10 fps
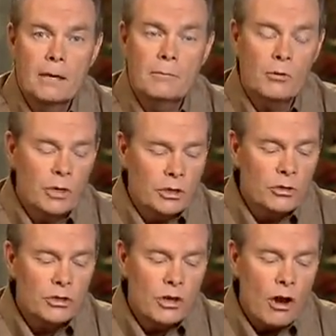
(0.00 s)
But when
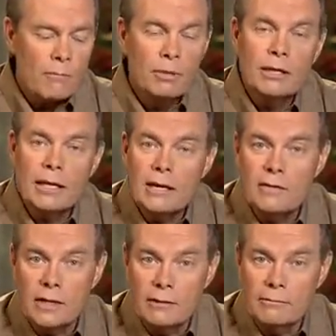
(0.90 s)
you start
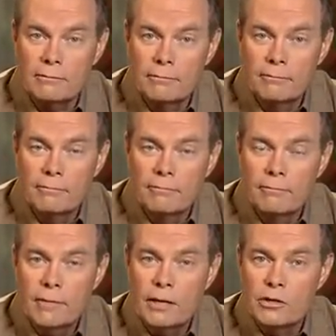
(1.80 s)
believing
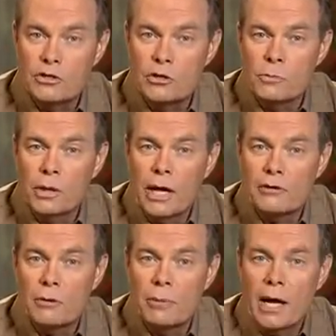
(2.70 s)
in the
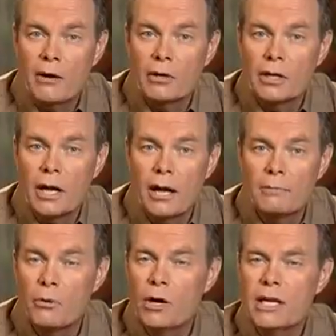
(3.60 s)
supernatural power of God,
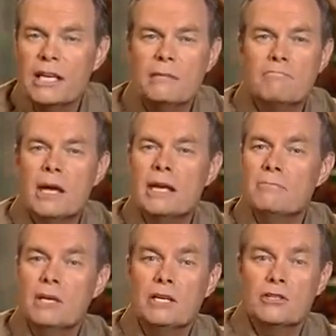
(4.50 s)
boy, it made
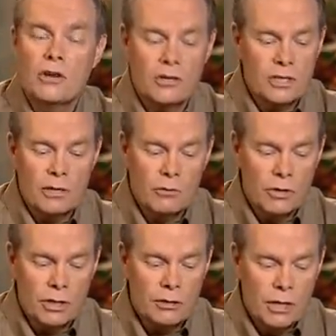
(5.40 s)
me start saying, well,
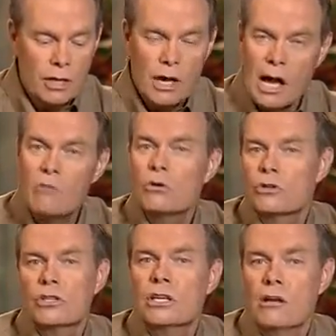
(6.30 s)
then I want
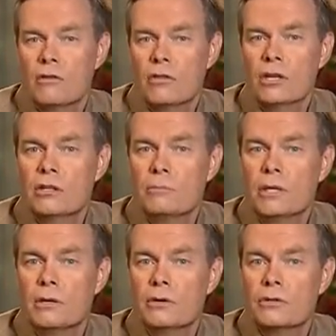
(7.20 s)
to see everything that
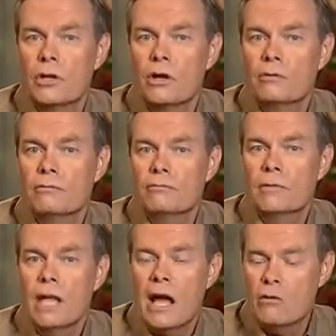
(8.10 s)
Peter saw.
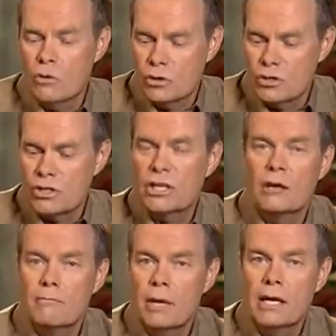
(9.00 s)
I want to see
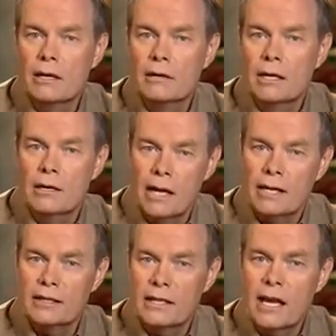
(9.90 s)
a man like
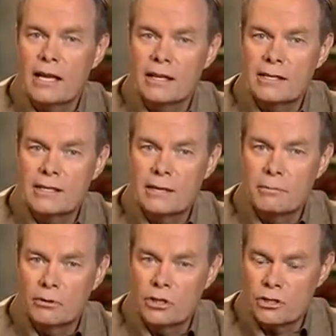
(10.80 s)
at the gate of the
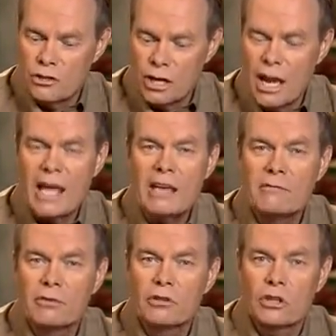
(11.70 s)
temple just
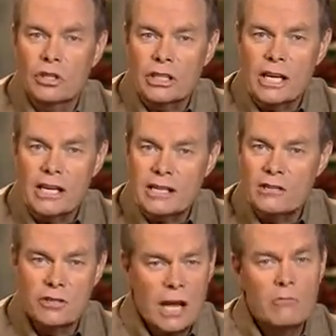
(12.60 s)
lame for 38
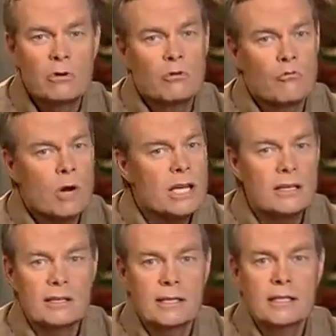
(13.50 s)
years. I want to
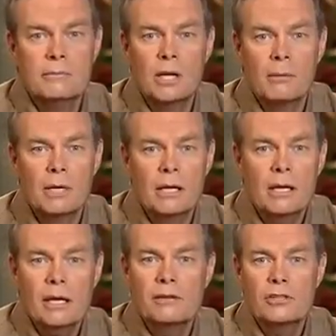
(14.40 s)
raise him up
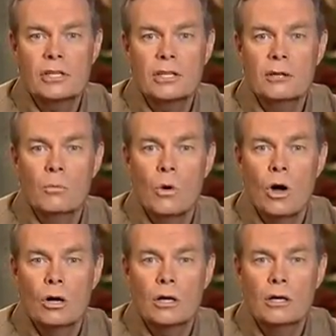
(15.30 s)
and see him
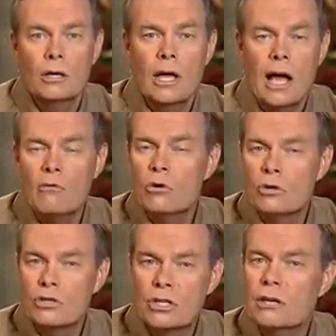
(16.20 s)
walk. I
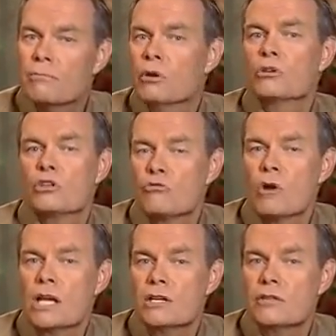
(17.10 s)
want to see a person
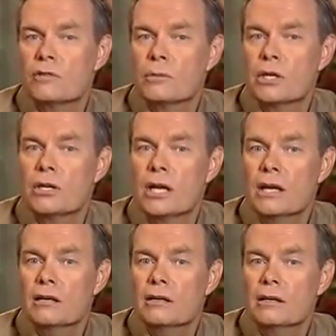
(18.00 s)
raised from the
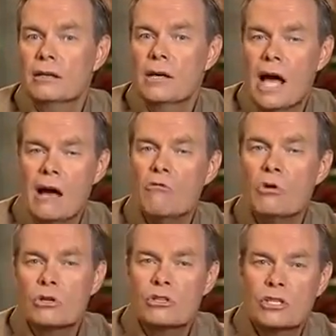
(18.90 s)
dead. I
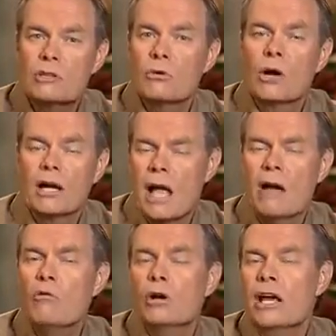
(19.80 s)
want to see miracles.
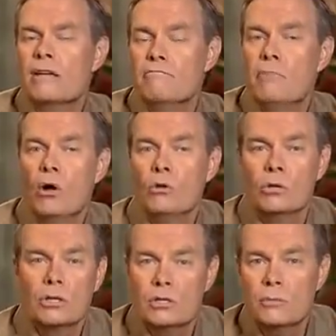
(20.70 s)
I want to have
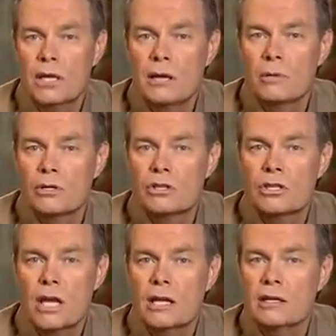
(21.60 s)
boldness to be able to
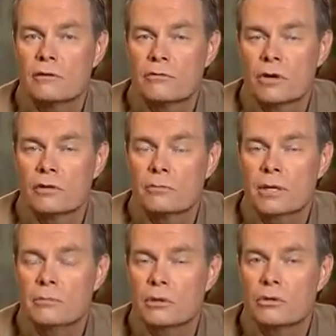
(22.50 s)
stand in front of
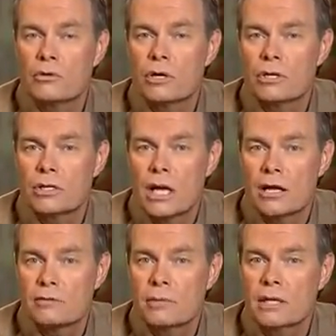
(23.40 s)
people who
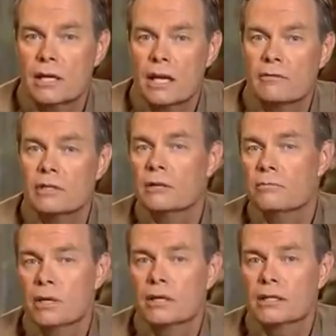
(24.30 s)
criticize me and have the
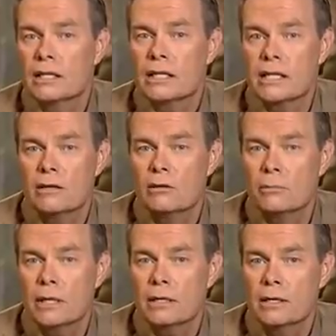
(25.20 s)
ability to kill
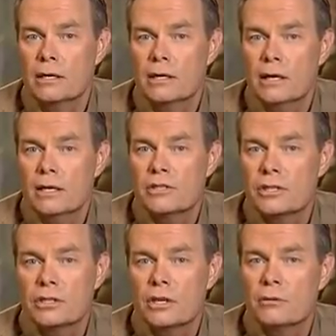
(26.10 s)
me and
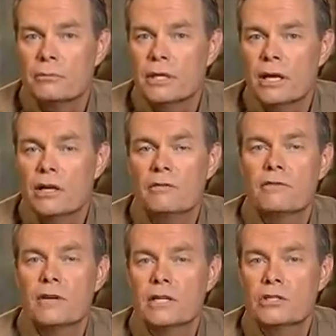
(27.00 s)
sit there and be
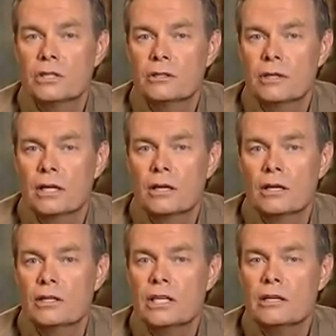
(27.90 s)
unflinching and
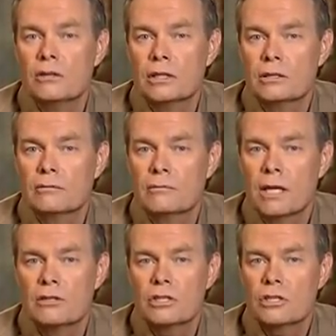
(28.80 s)
unyielding
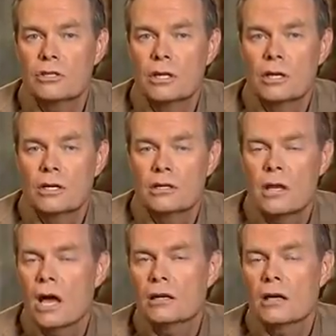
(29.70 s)
and just
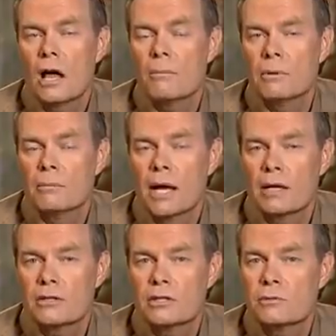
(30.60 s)

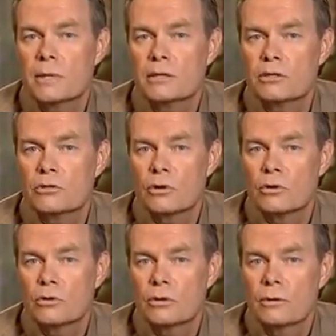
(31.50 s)
non-compromise and speak the
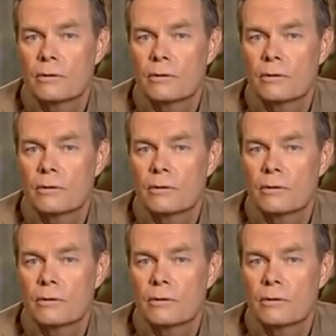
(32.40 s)
truth.